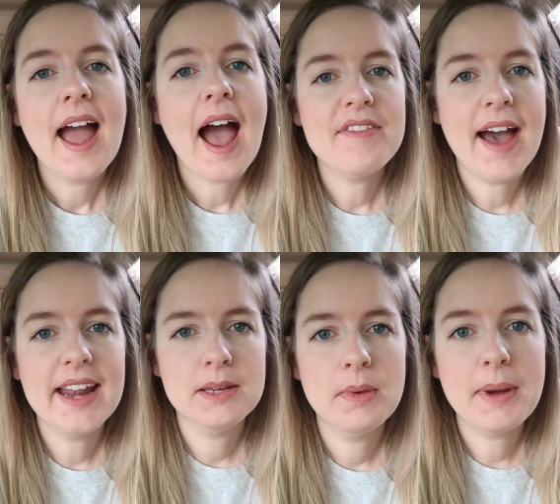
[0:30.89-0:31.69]
I've
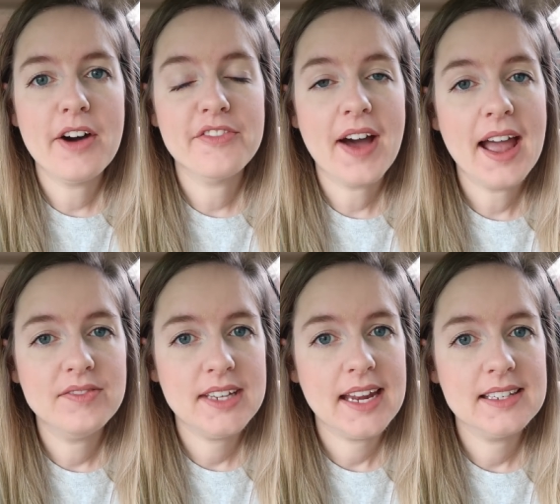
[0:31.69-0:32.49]
had him about
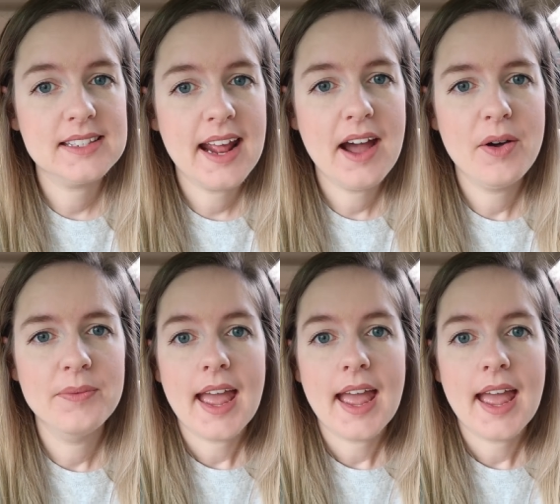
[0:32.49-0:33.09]
five days now